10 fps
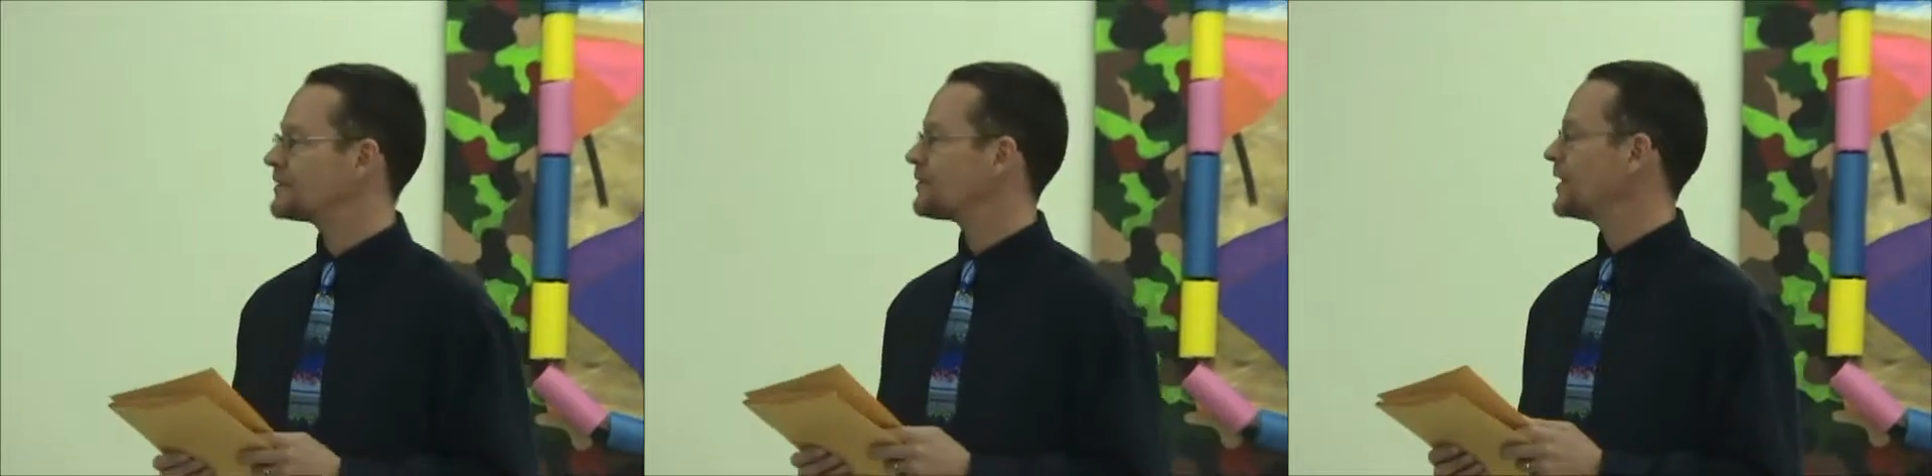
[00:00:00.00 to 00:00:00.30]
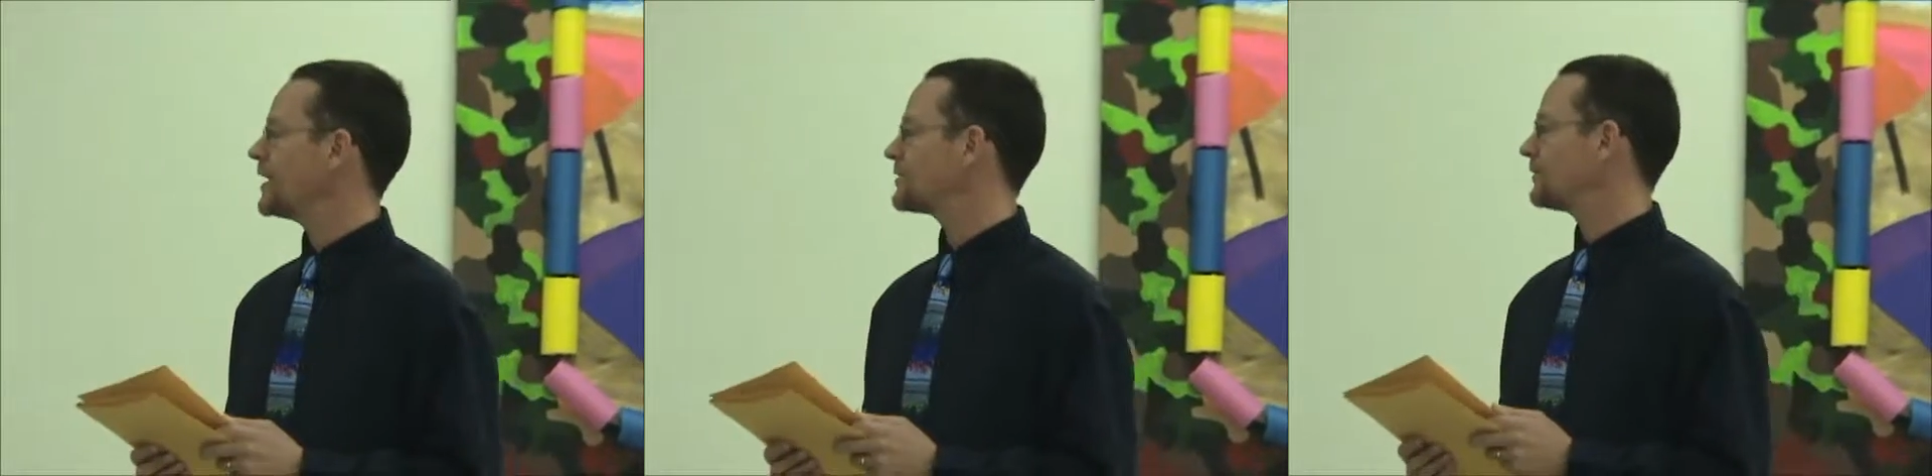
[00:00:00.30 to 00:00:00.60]
some
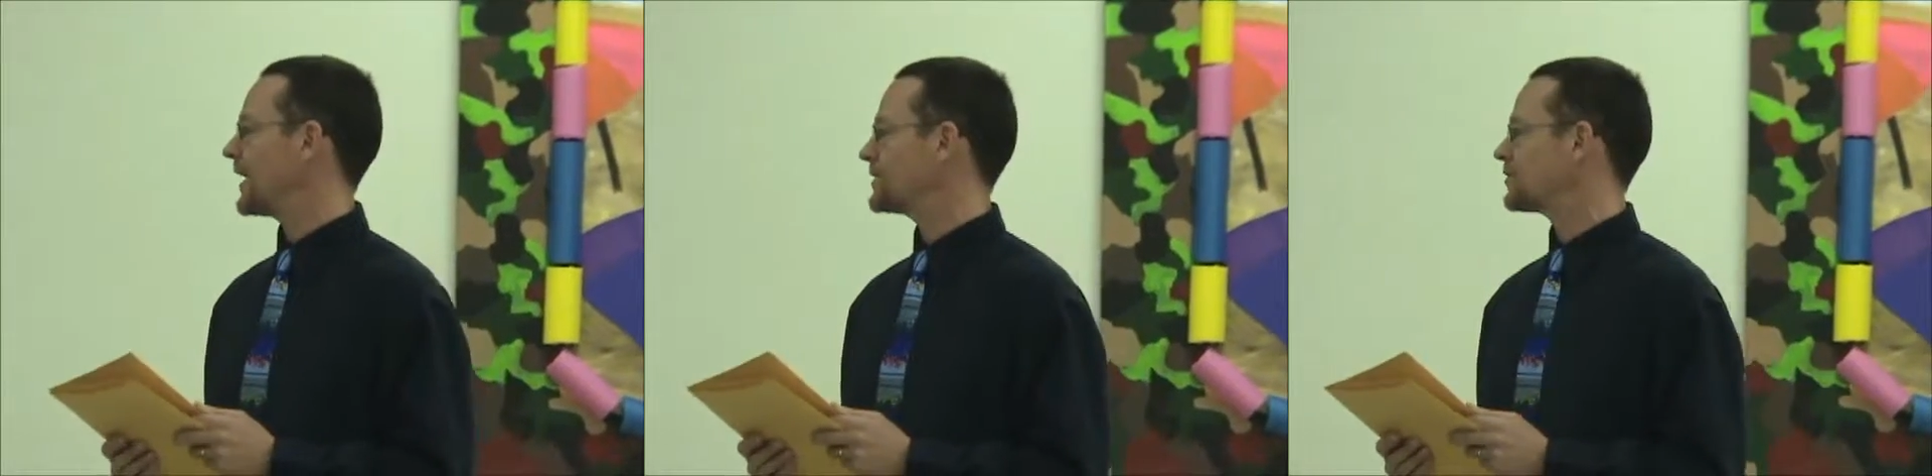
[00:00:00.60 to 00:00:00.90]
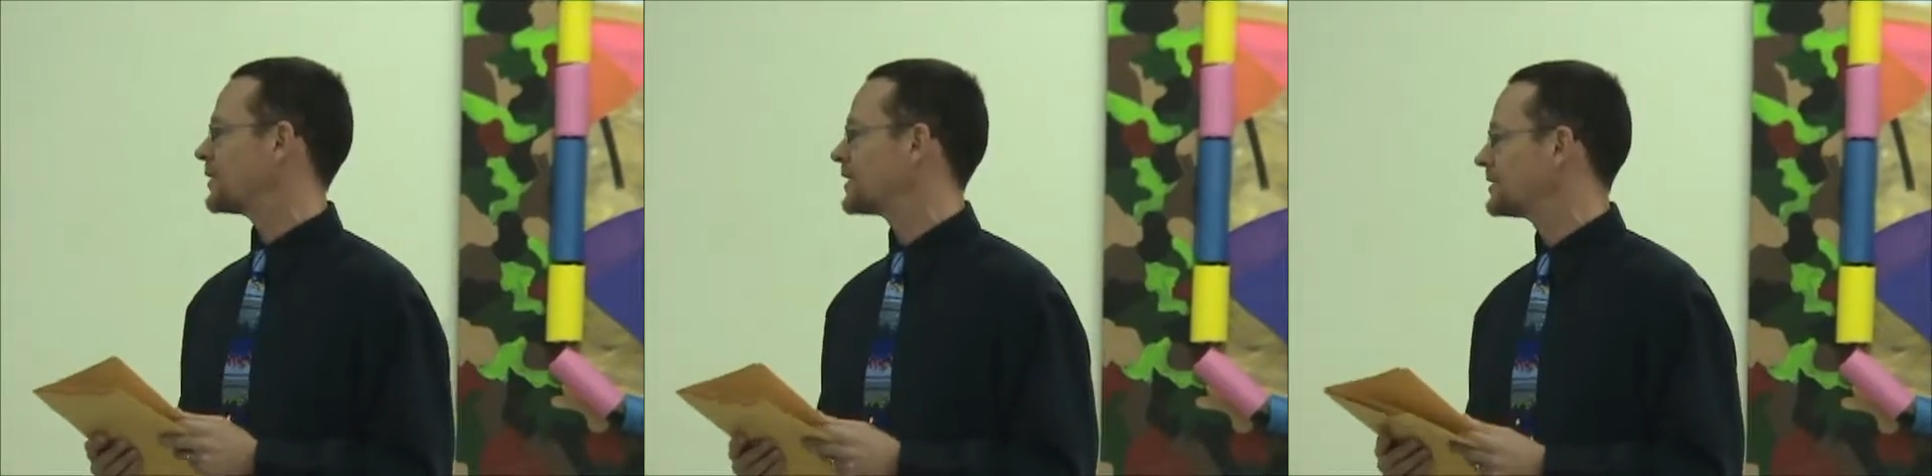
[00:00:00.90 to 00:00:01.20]
not so fast
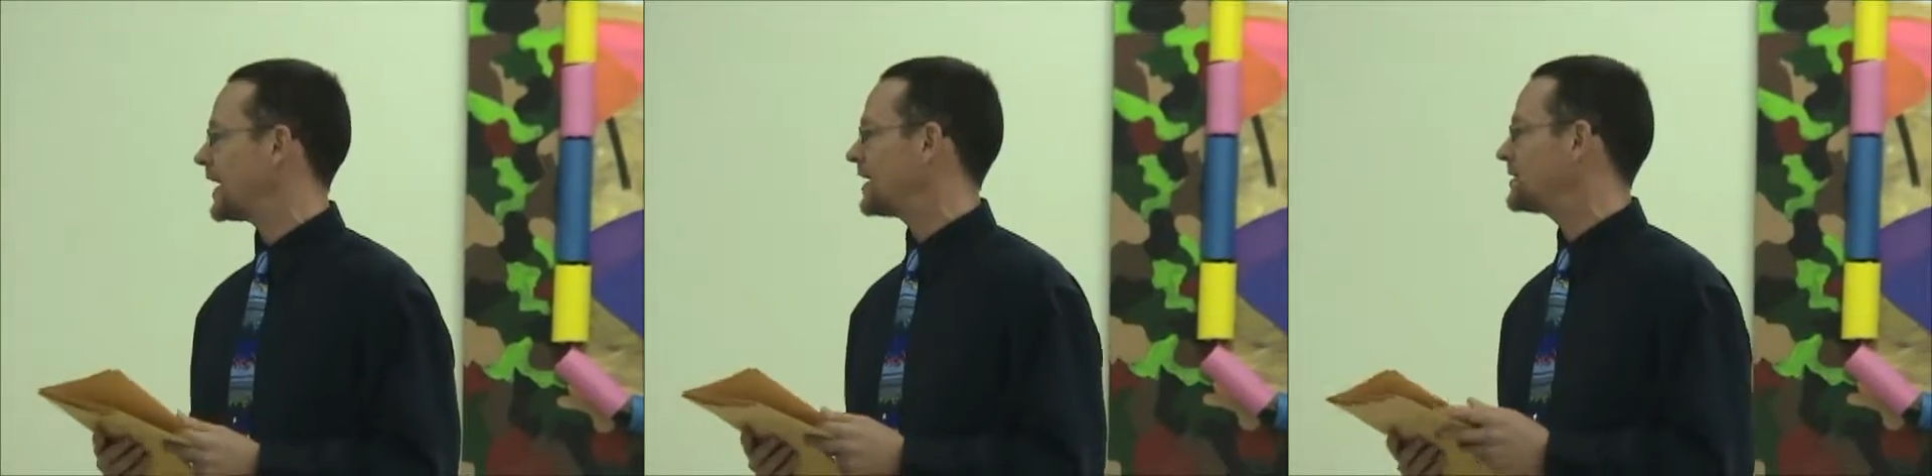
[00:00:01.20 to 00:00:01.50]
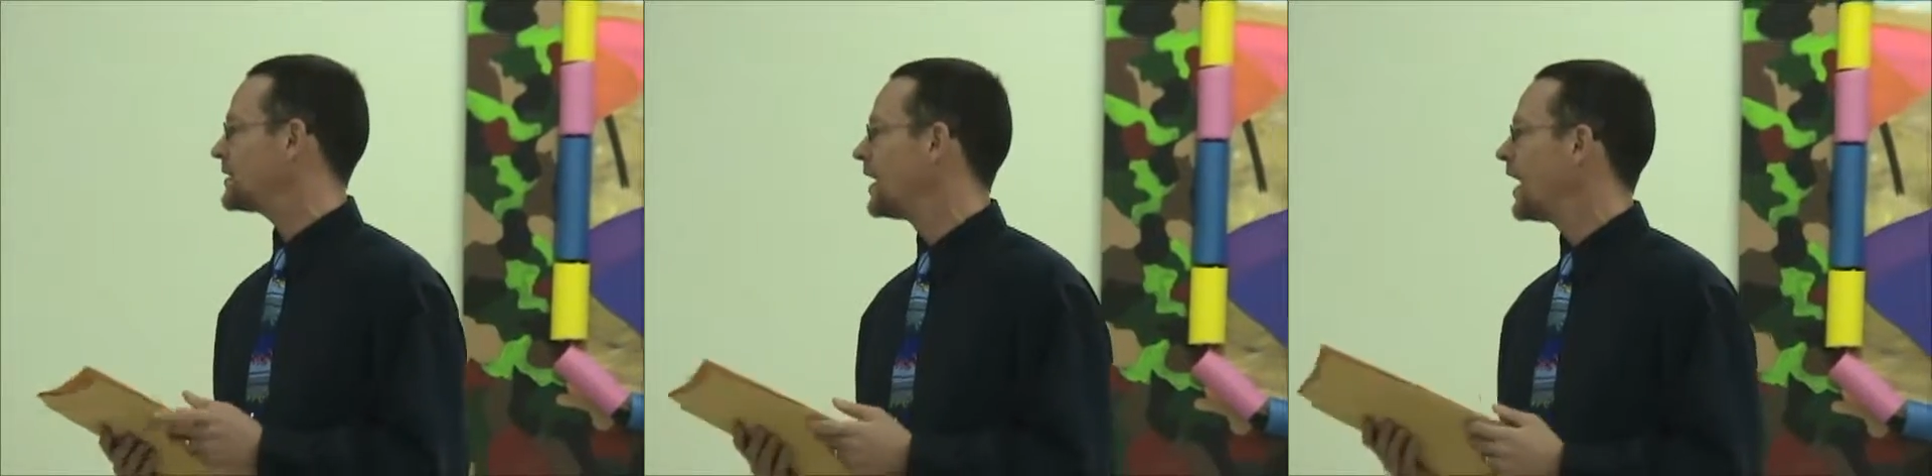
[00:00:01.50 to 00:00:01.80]
some other
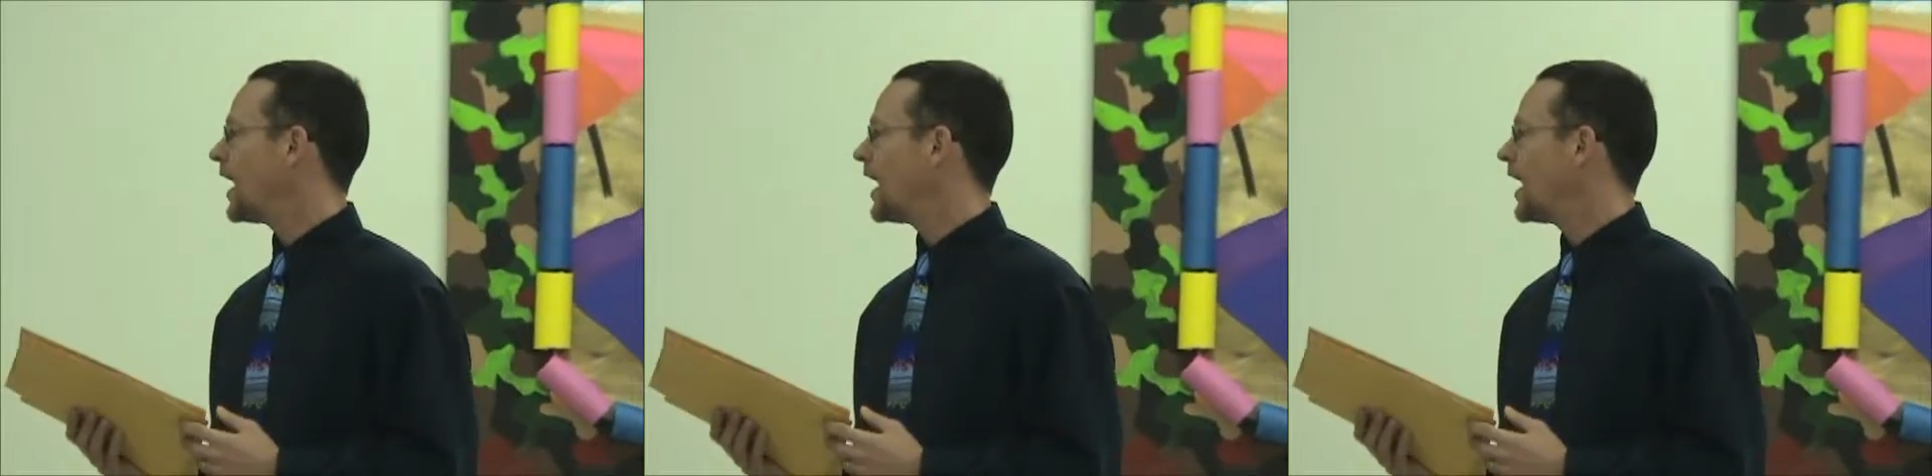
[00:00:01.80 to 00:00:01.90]
days,